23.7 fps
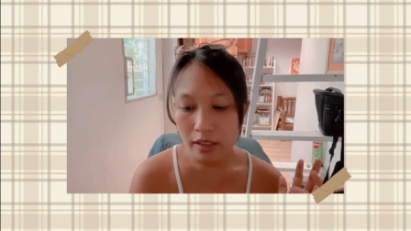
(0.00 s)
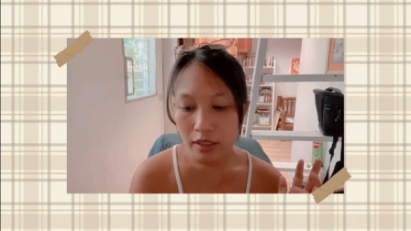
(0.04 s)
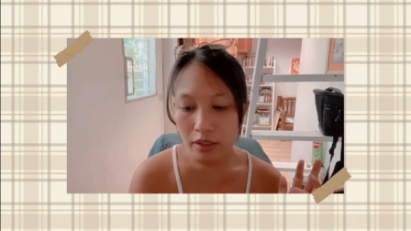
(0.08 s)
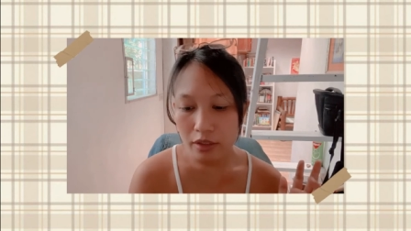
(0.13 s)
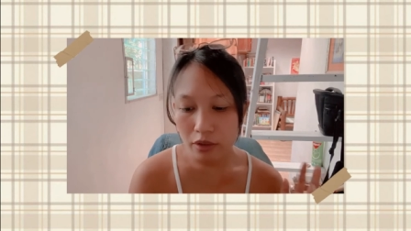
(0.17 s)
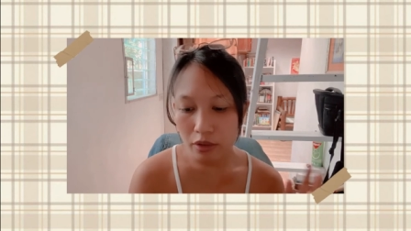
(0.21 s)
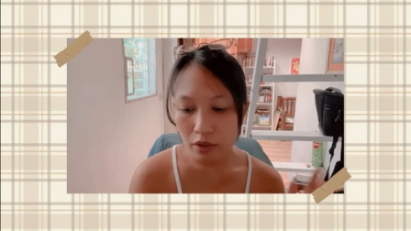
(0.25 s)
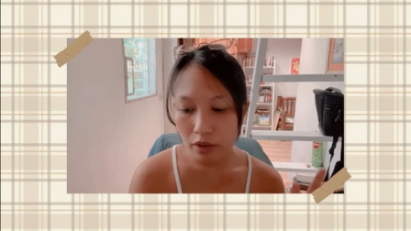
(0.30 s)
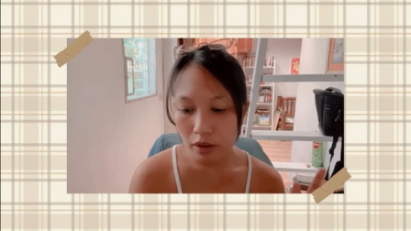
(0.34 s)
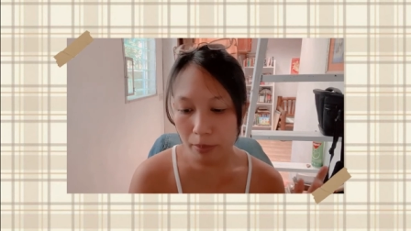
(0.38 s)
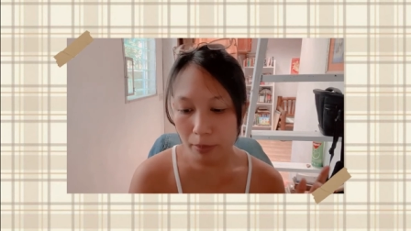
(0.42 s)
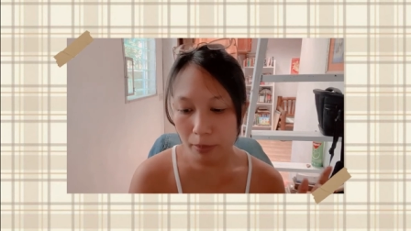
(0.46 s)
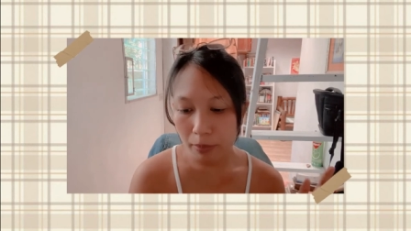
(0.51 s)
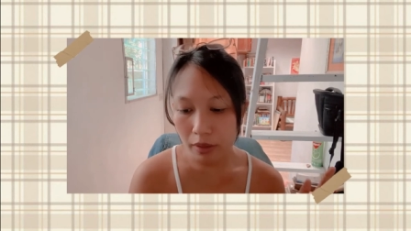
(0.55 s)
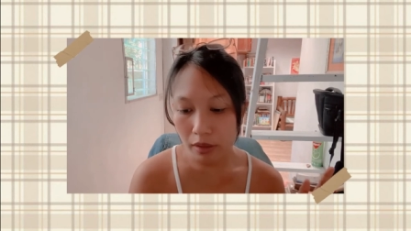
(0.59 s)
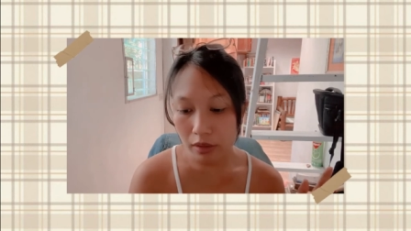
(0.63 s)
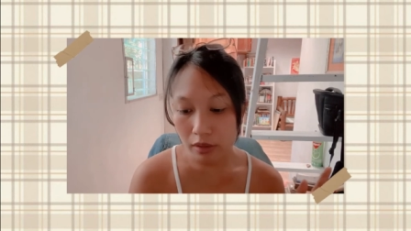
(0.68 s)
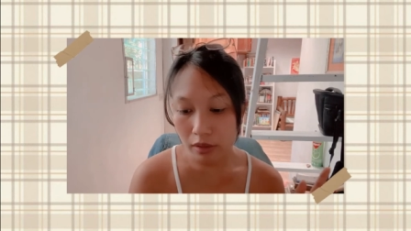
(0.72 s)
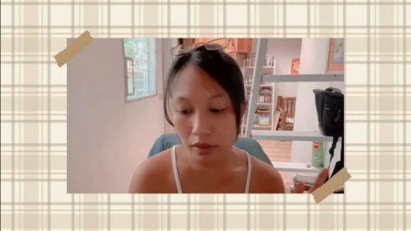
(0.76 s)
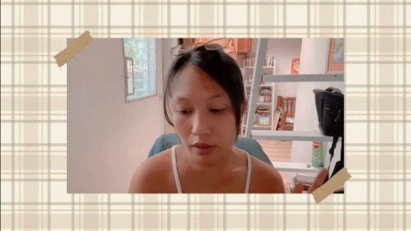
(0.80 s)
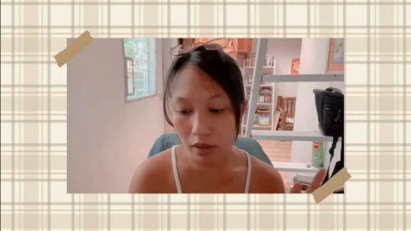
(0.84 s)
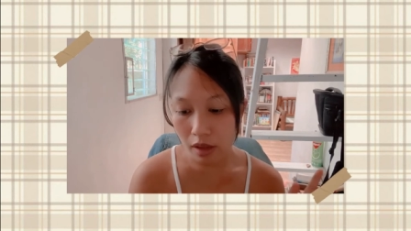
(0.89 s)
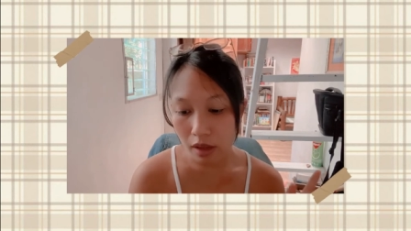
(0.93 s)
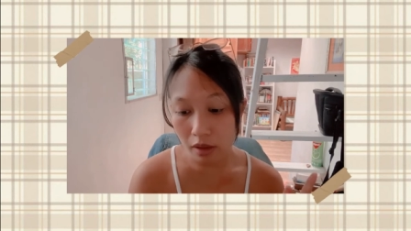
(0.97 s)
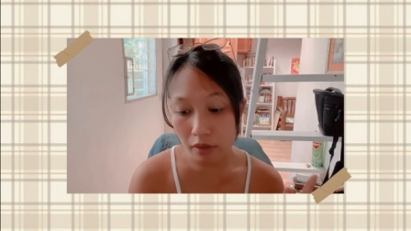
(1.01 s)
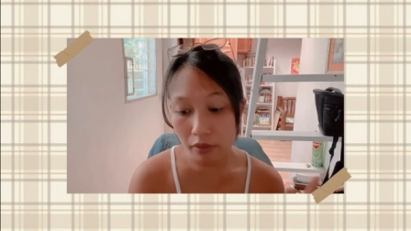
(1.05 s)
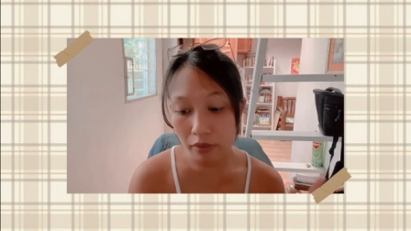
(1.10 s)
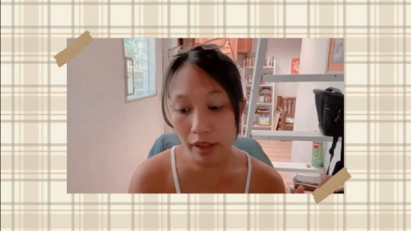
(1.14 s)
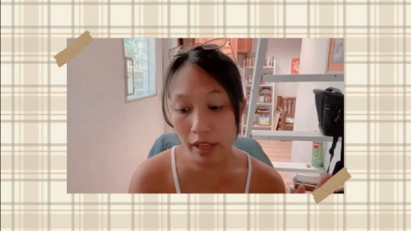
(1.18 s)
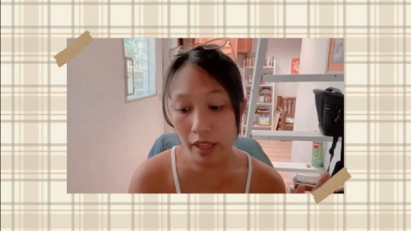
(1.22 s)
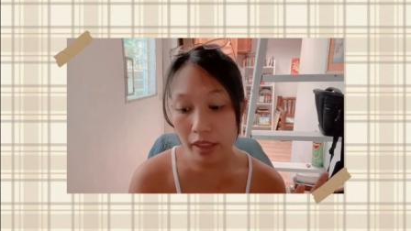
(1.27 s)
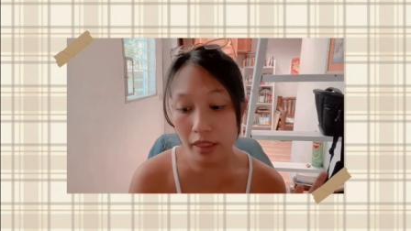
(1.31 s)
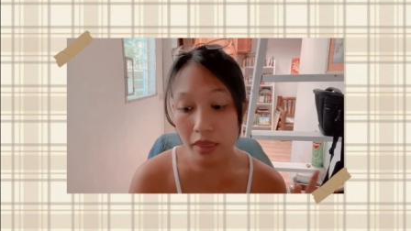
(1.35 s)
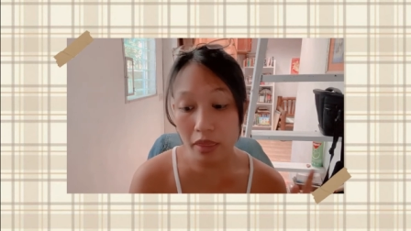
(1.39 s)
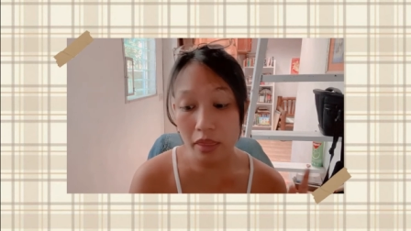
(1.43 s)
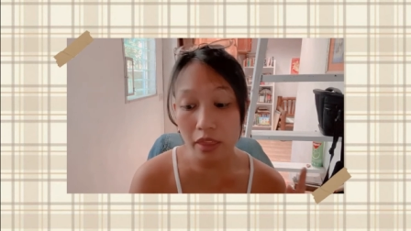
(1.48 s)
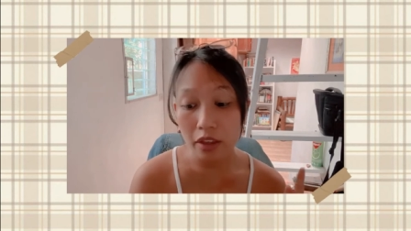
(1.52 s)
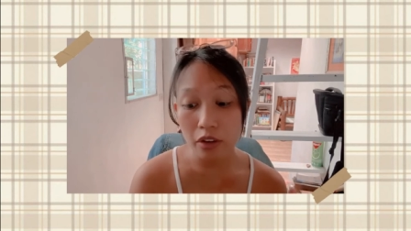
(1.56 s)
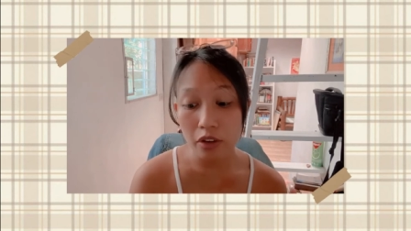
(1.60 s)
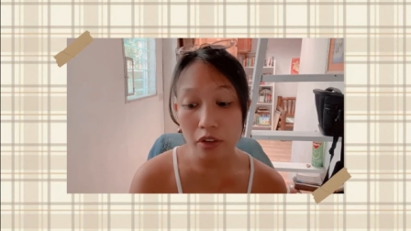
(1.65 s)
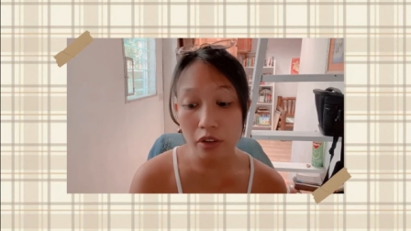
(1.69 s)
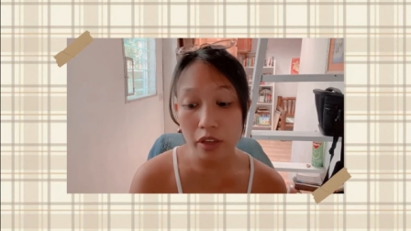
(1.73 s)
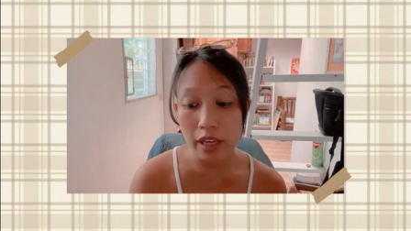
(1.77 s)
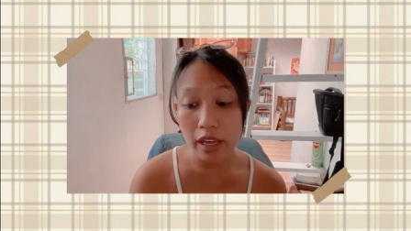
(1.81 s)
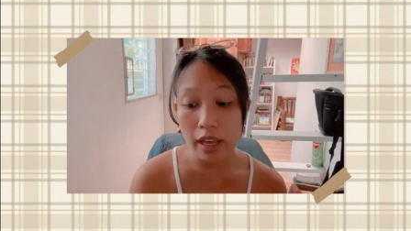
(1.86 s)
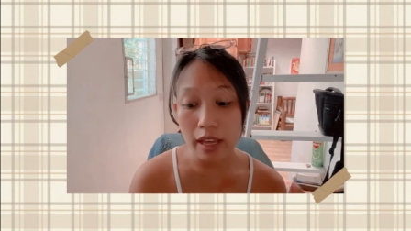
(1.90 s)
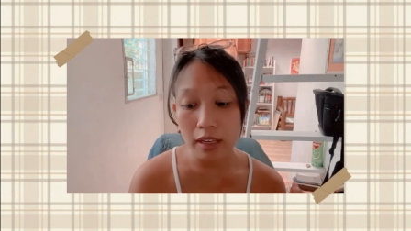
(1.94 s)
Scripted Love, and The
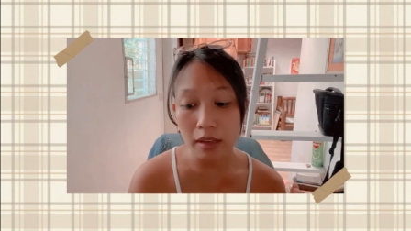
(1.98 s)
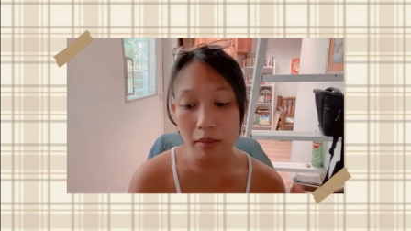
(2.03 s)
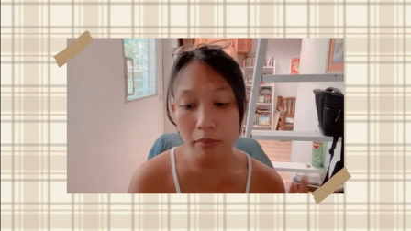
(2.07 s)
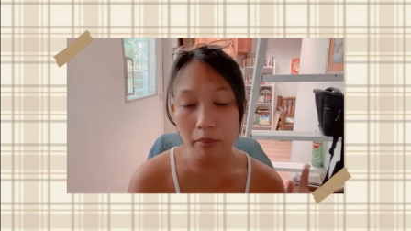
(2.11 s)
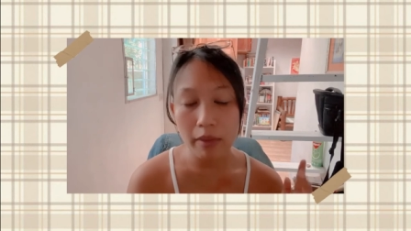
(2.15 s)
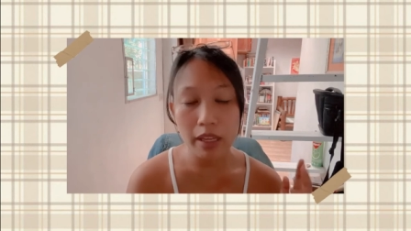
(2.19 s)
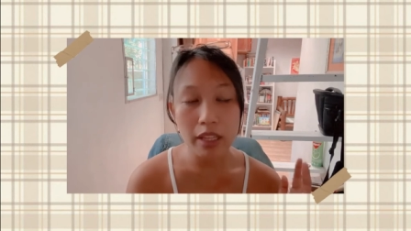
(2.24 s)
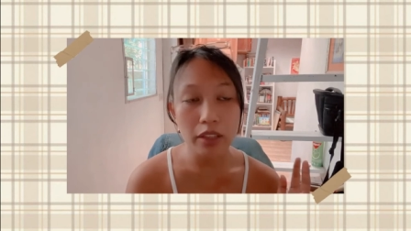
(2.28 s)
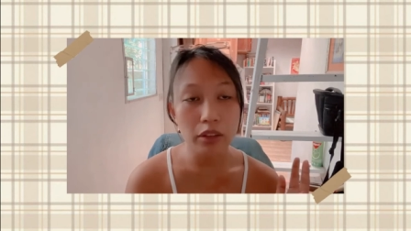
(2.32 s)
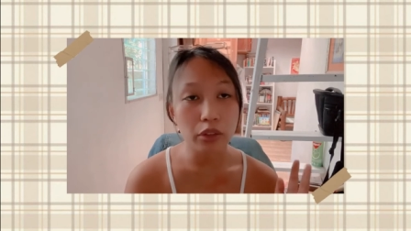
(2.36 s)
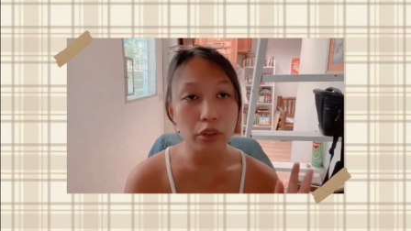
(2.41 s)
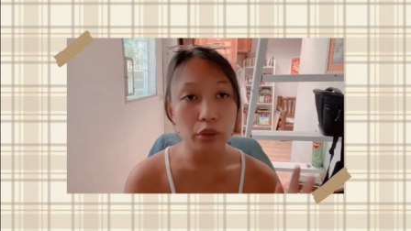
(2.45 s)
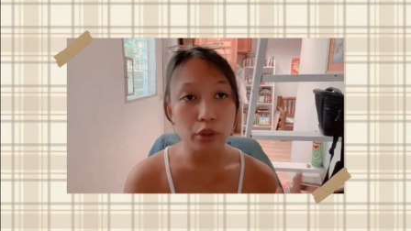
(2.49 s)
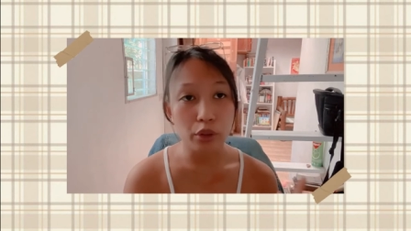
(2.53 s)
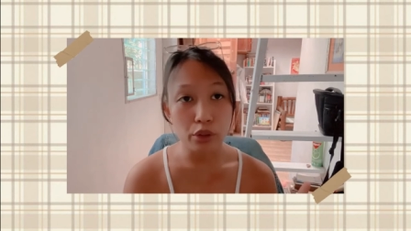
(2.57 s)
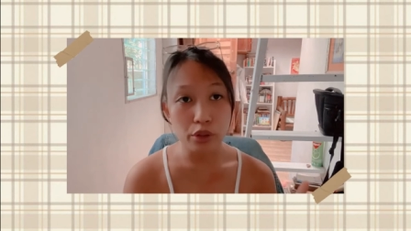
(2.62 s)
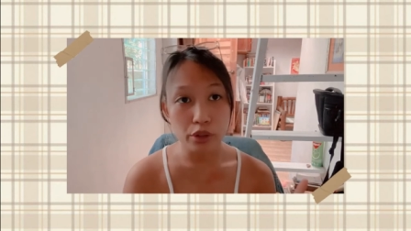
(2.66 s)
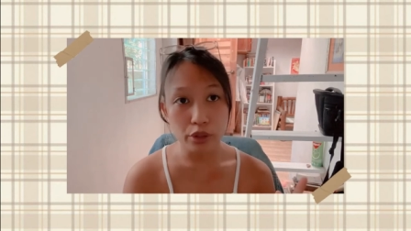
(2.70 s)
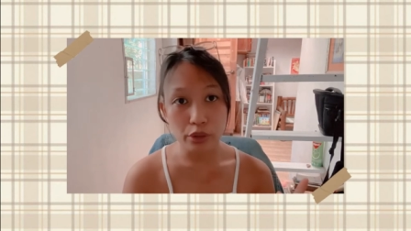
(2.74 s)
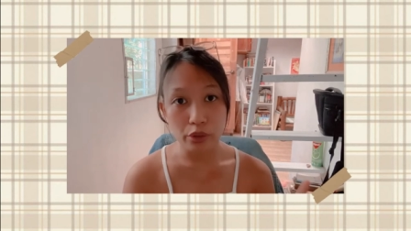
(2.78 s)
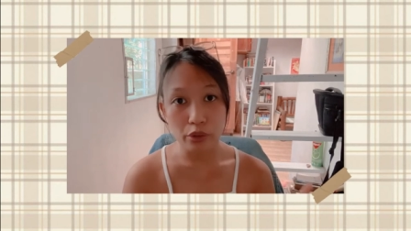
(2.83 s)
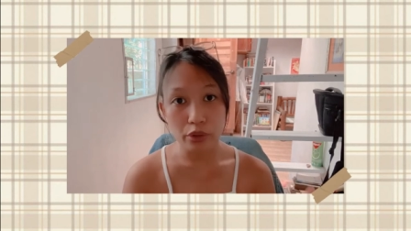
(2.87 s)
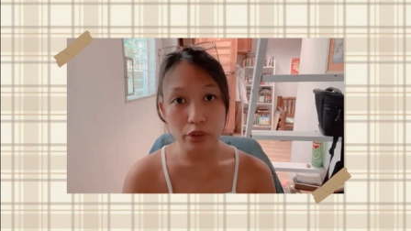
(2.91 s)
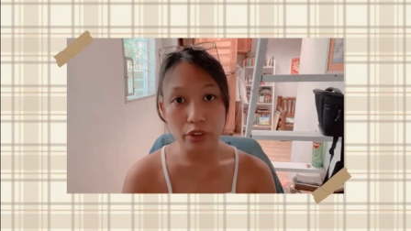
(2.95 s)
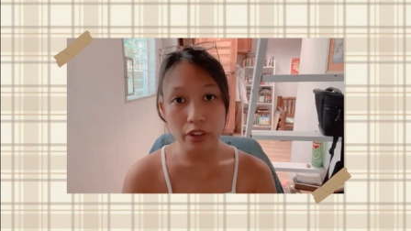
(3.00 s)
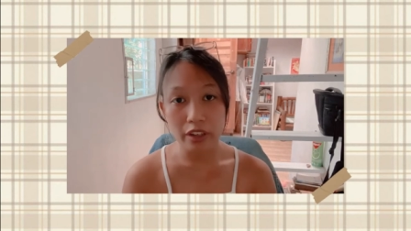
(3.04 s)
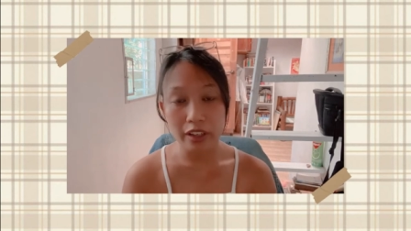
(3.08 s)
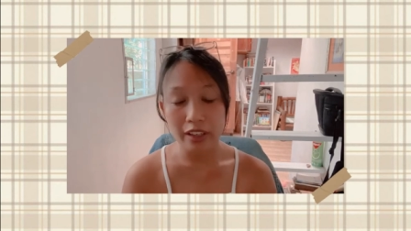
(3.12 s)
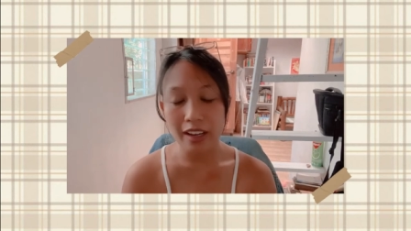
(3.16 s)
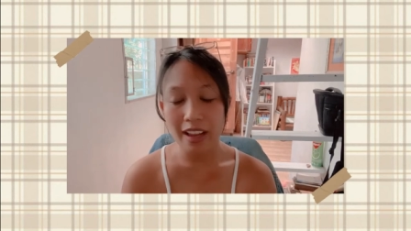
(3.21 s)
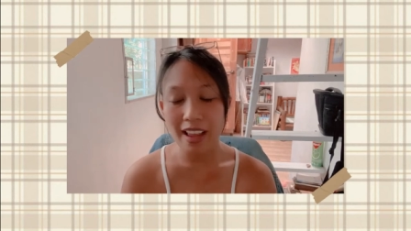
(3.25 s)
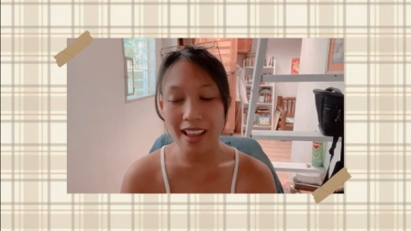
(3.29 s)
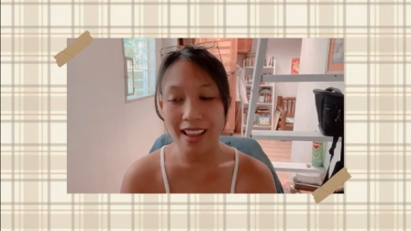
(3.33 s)
Reanimator's Sword.